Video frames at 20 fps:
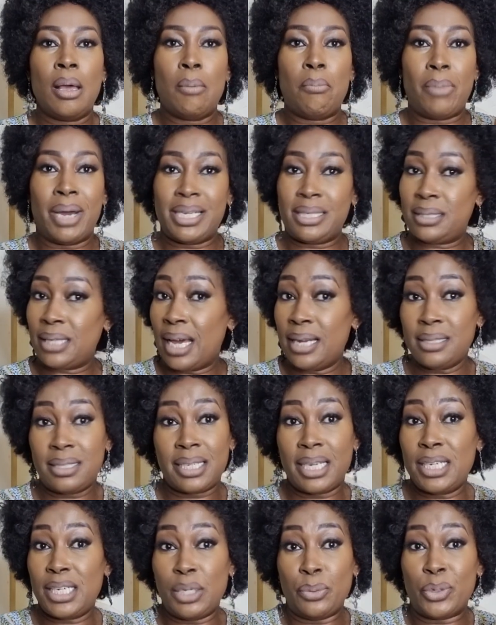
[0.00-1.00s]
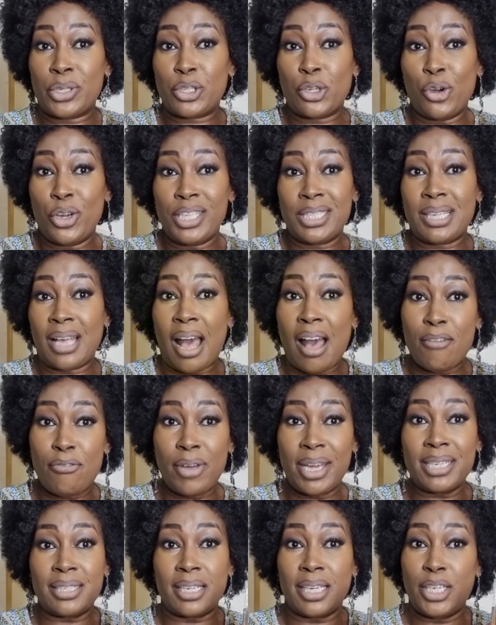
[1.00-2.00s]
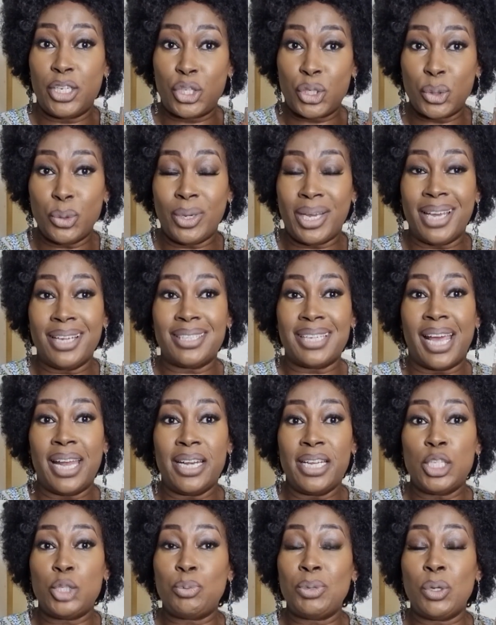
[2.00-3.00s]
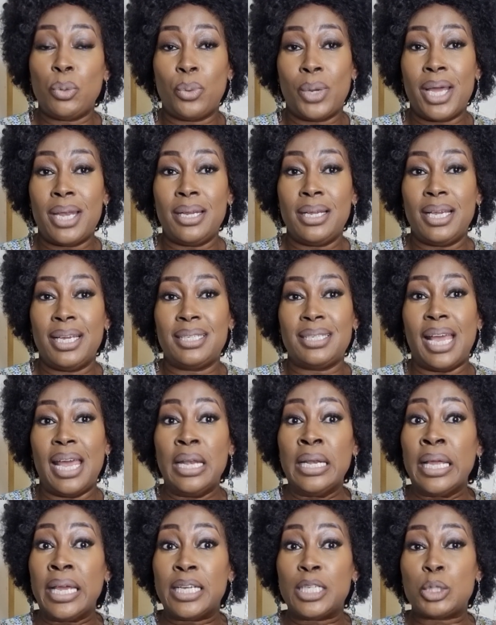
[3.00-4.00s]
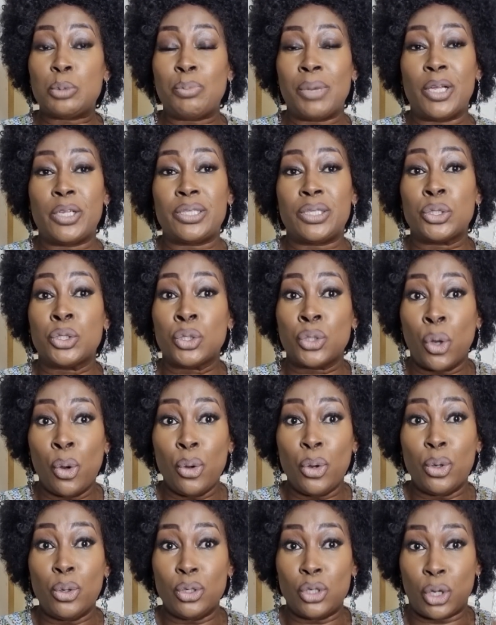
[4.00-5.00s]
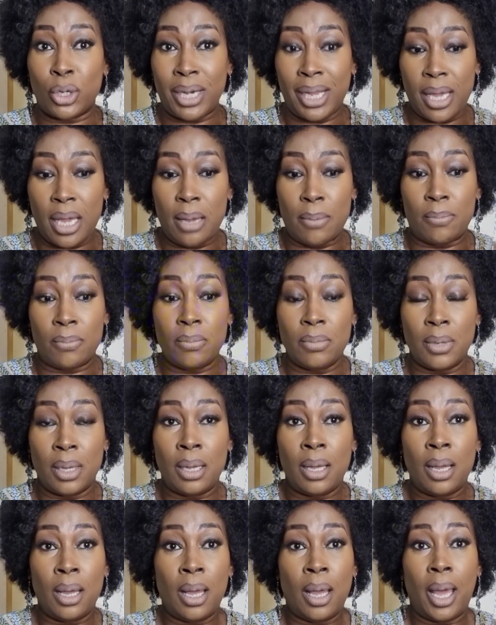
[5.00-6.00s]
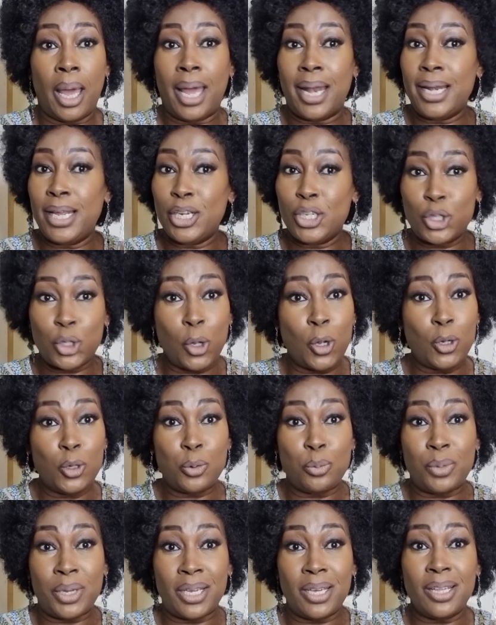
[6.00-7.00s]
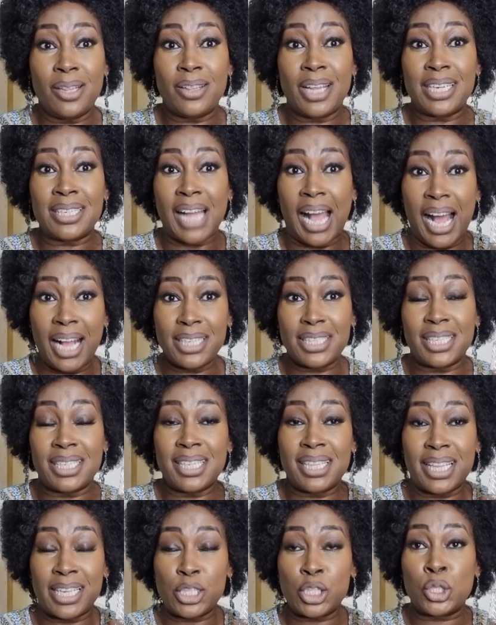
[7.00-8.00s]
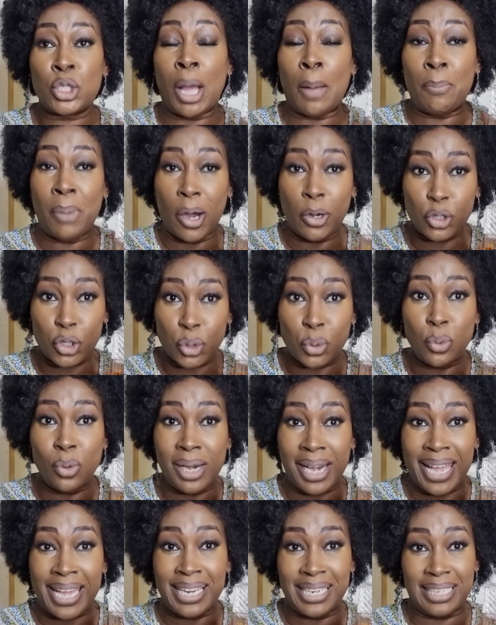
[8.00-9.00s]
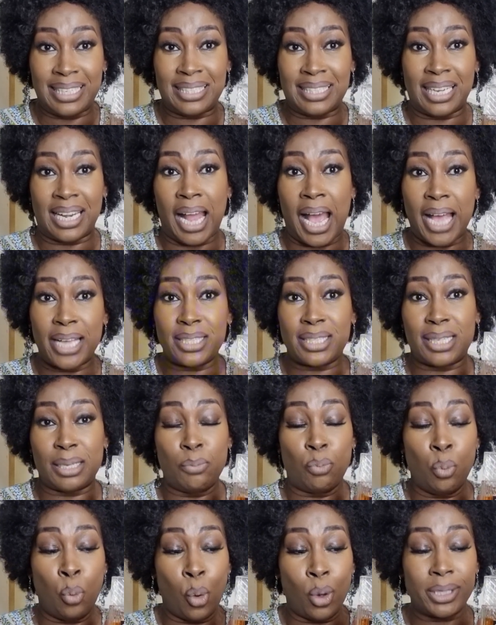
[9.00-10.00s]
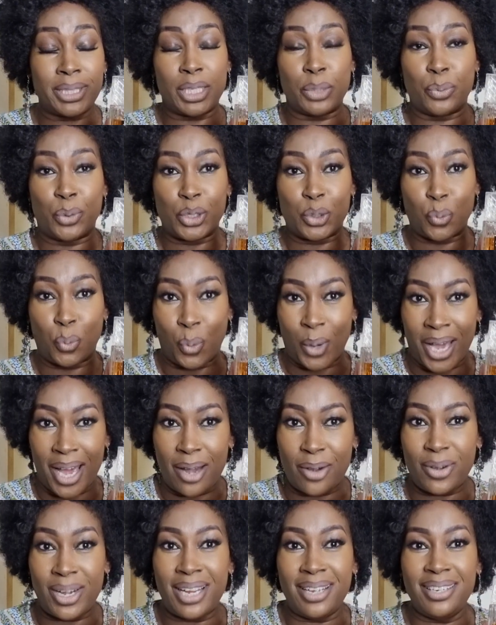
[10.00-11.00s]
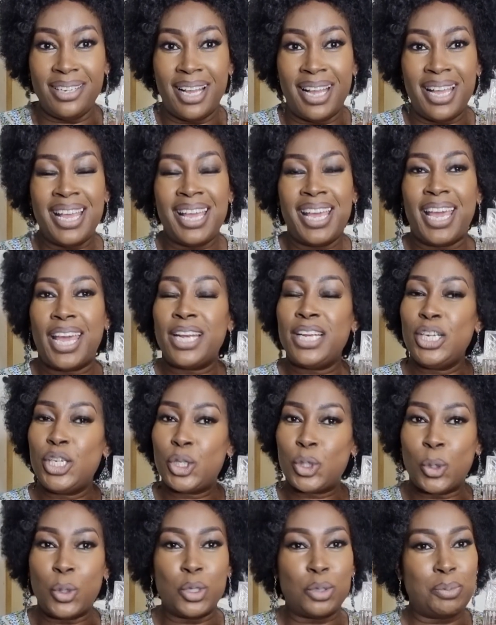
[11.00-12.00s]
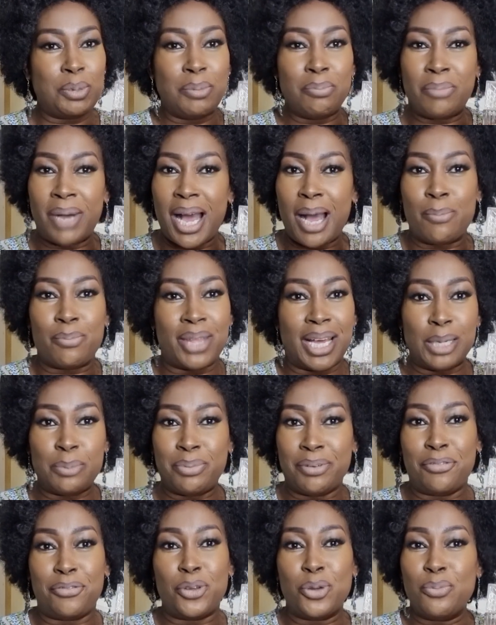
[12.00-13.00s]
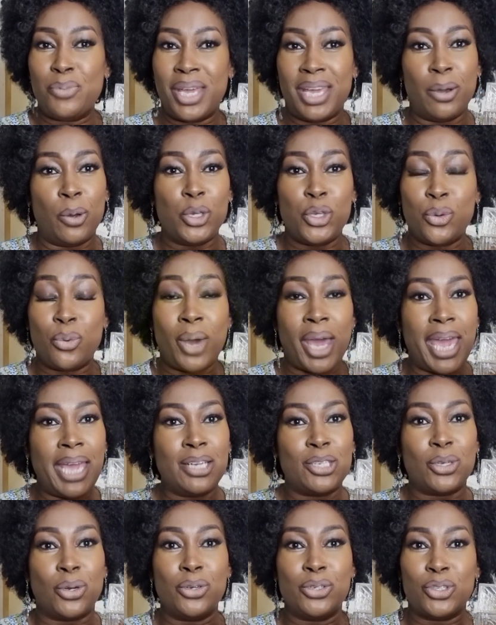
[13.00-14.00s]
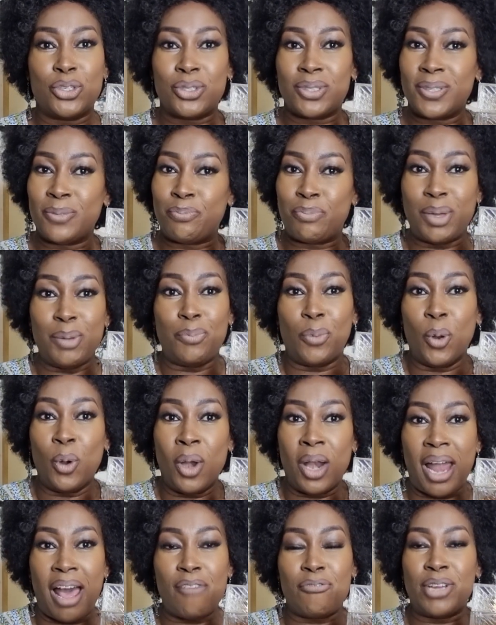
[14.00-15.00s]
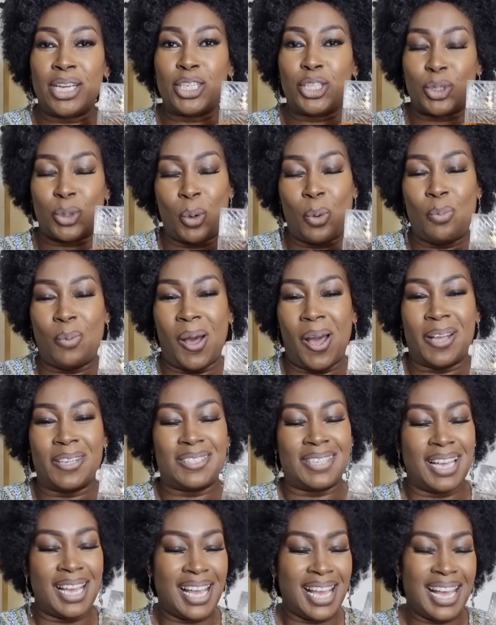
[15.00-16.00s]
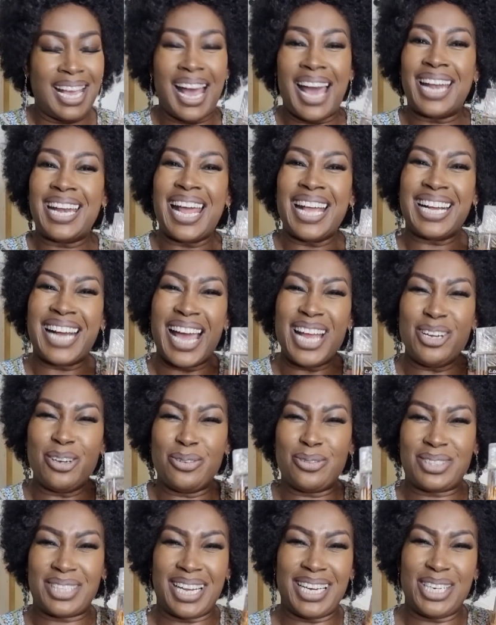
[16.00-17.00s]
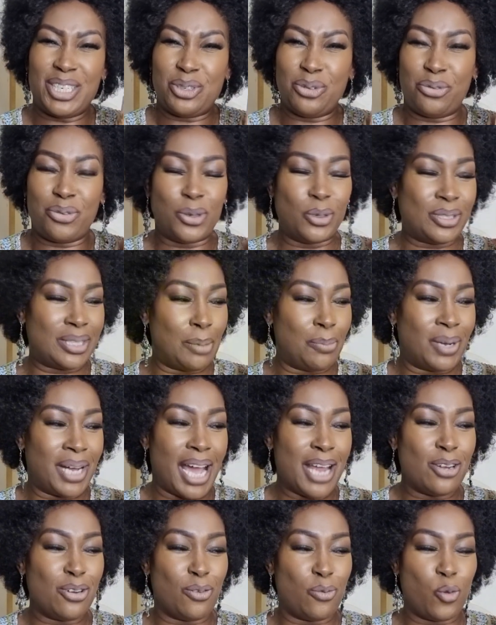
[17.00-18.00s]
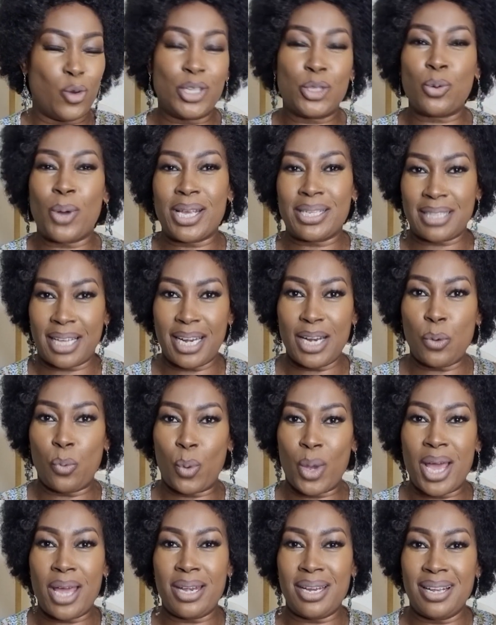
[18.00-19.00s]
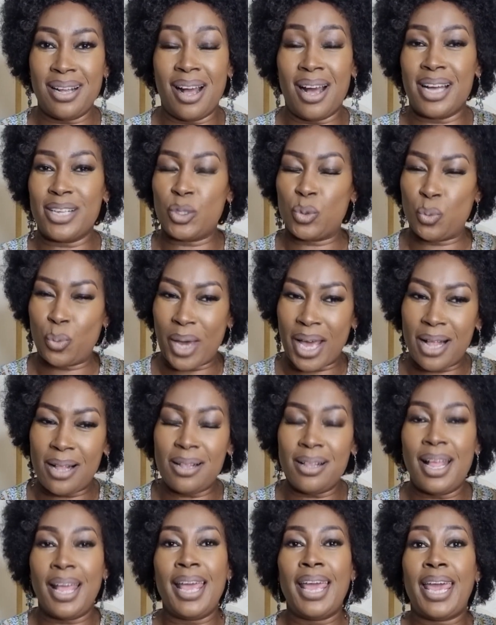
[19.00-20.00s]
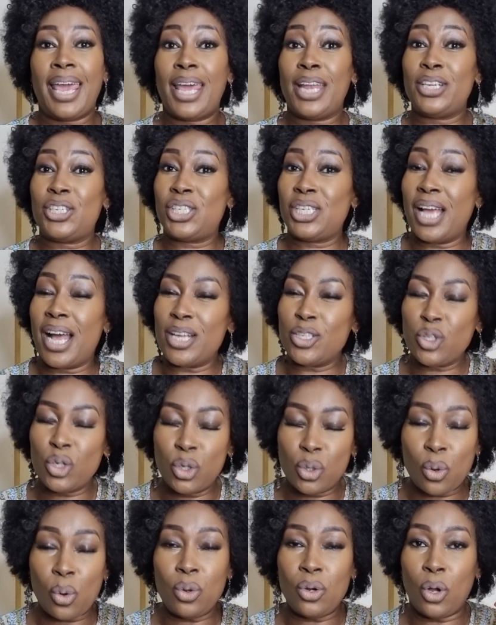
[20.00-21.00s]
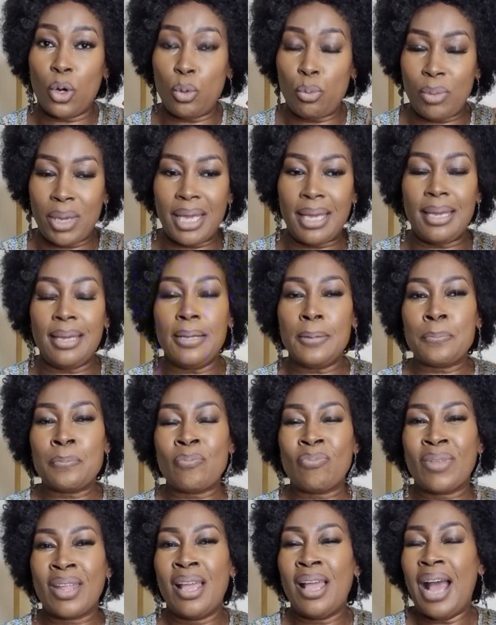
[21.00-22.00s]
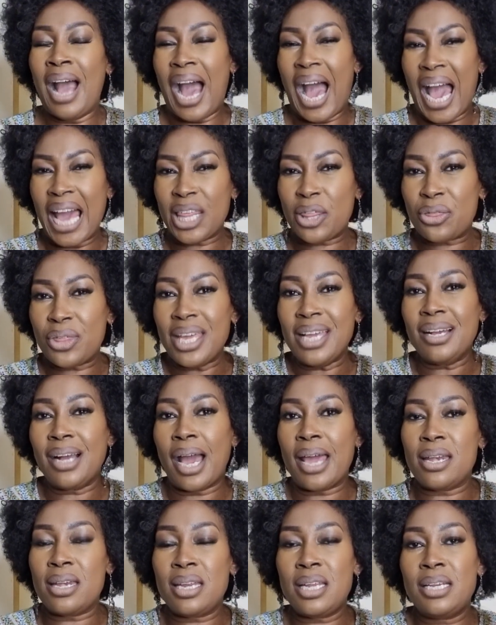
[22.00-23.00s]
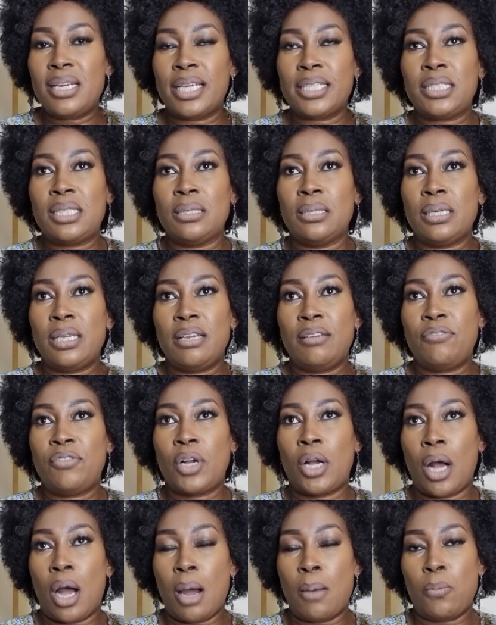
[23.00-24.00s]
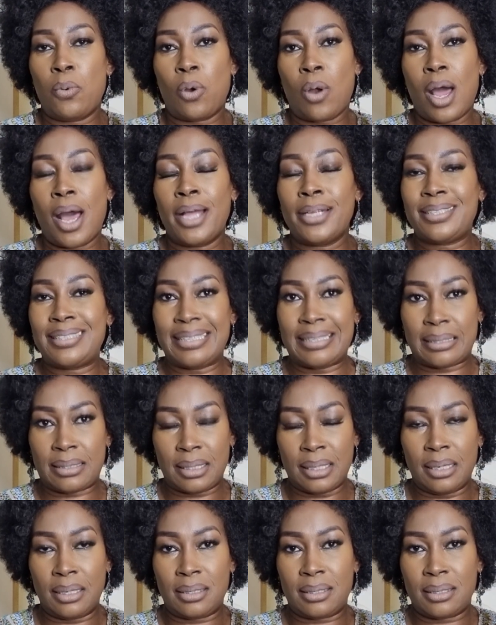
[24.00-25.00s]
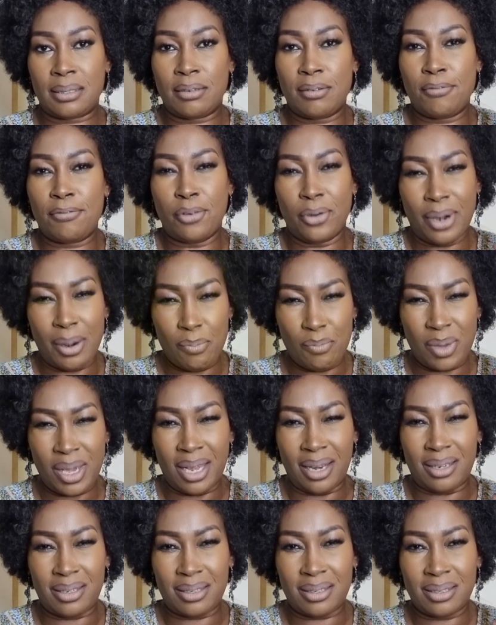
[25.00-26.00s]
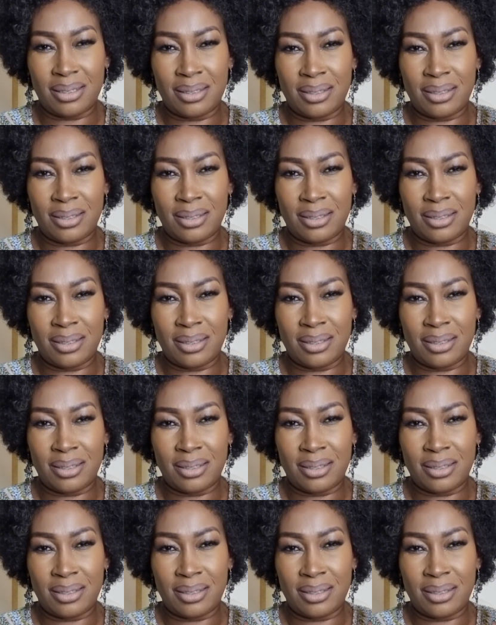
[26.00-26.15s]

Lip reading: My son said he was going to have it. He took it and he's been wearing it, and it smells so good on him. And he told me that actually there's about 2 ladies that asked him what he was wearing. And he told me, Mom, that perfume you hate on, people love it so much. And I kind of started to feel some kind of way. So I started wearing her as well. And she has grown on me. I think I needed to leave Khamrah to sit for a bit.